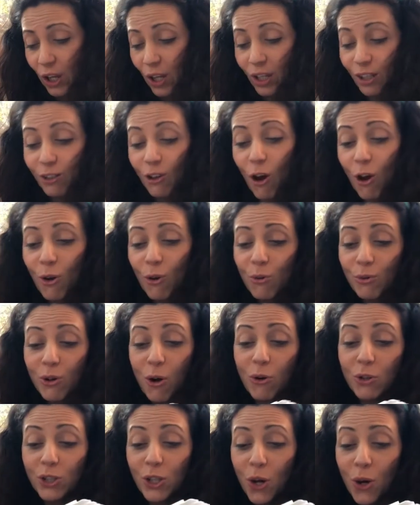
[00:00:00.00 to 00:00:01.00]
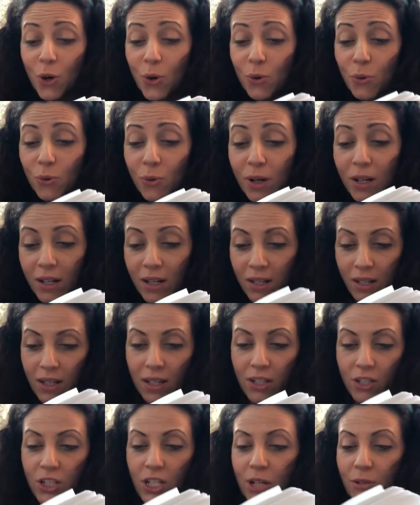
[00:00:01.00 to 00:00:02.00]
"No, not you,"
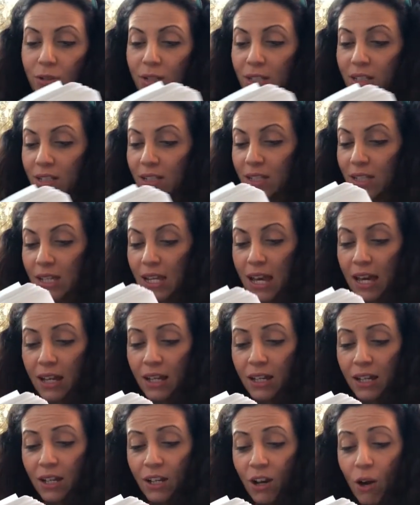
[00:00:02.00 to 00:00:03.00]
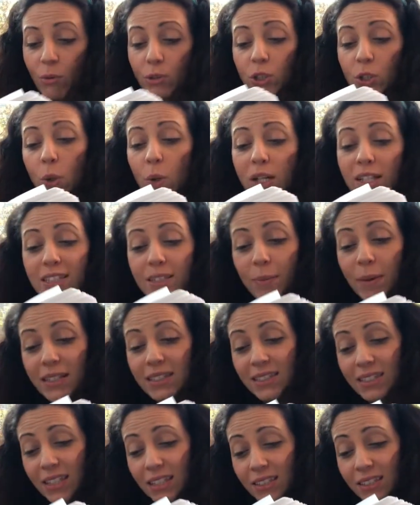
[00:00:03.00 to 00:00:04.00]
Kit shouted into the air. "I was talking to my
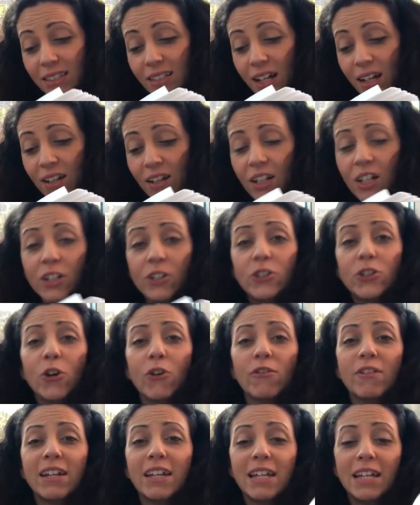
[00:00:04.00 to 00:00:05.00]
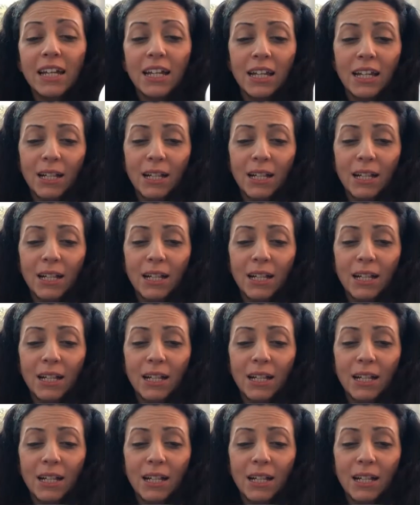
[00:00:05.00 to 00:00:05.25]
sister. Sorry.